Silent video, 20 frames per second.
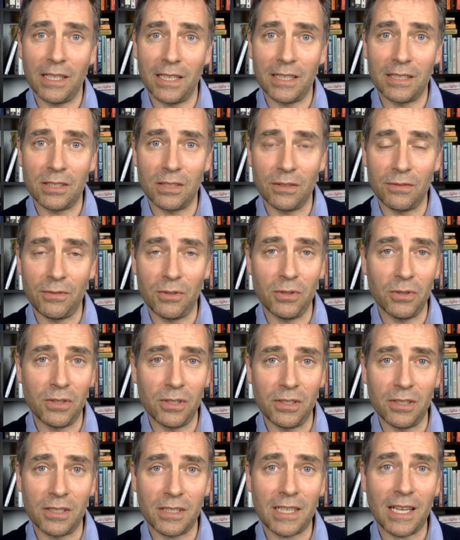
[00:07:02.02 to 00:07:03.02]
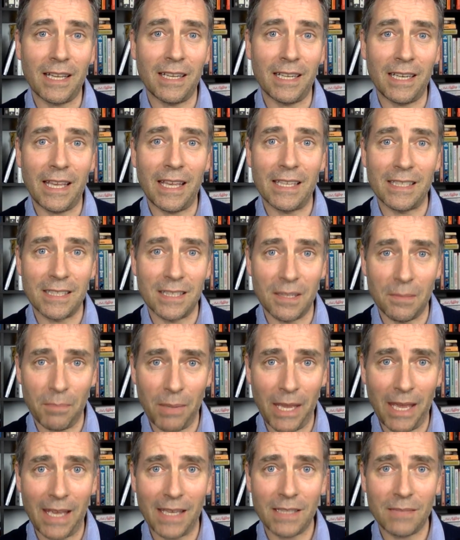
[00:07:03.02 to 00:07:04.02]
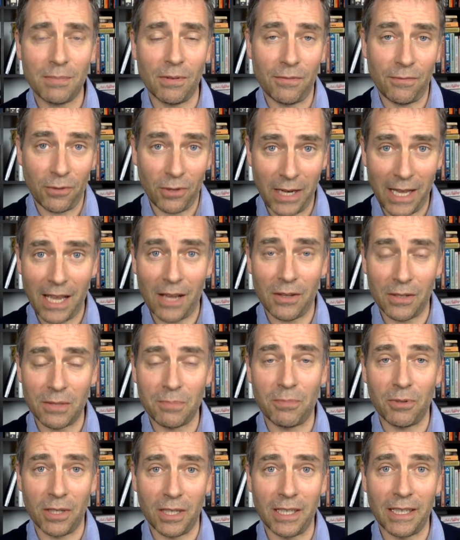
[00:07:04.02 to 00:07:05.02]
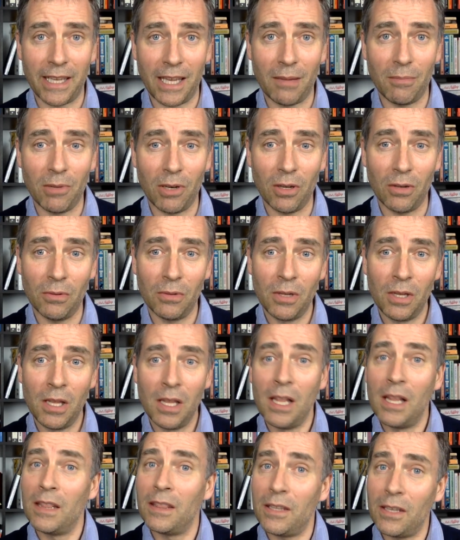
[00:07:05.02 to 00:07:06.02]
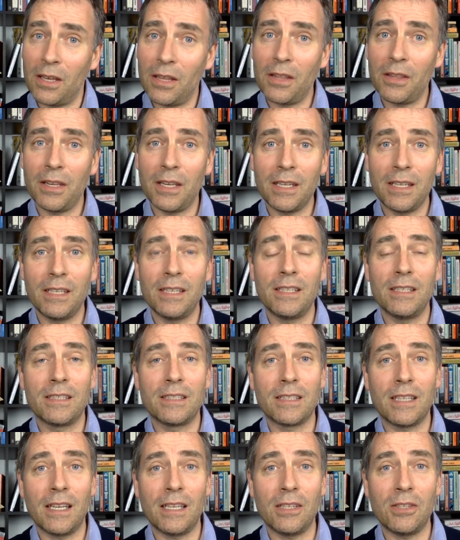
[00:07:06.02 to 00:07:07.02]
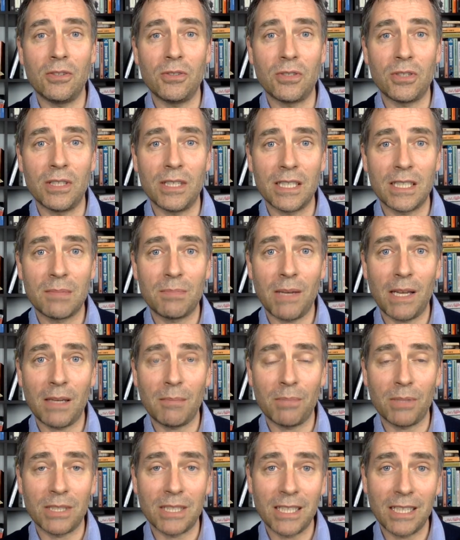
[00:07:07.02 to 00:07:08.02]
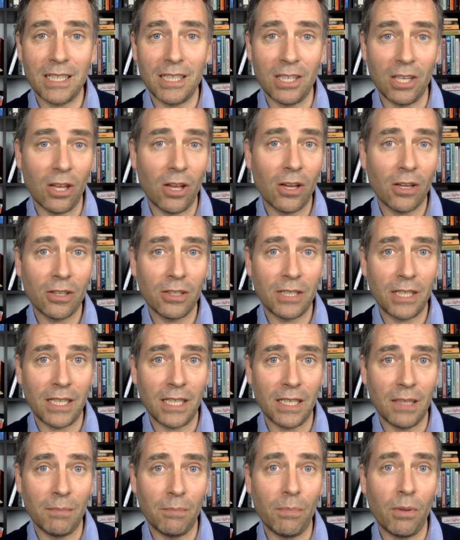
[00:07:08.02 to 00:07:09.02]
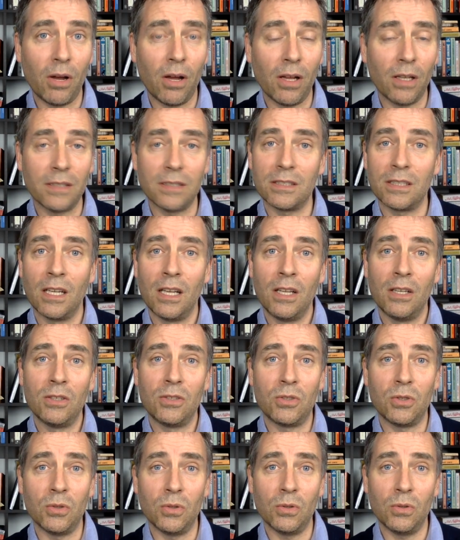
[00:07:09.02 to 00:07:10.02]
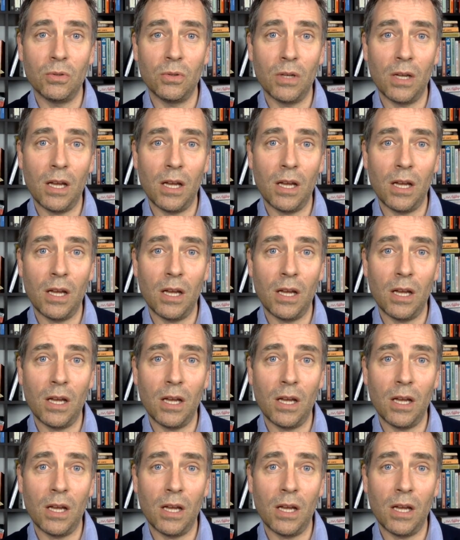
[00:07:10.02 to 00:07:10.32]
into the future, just like it has in the past. But for now, it's pretty damn low. The other thing is that you should expect particularly longer dated bonds to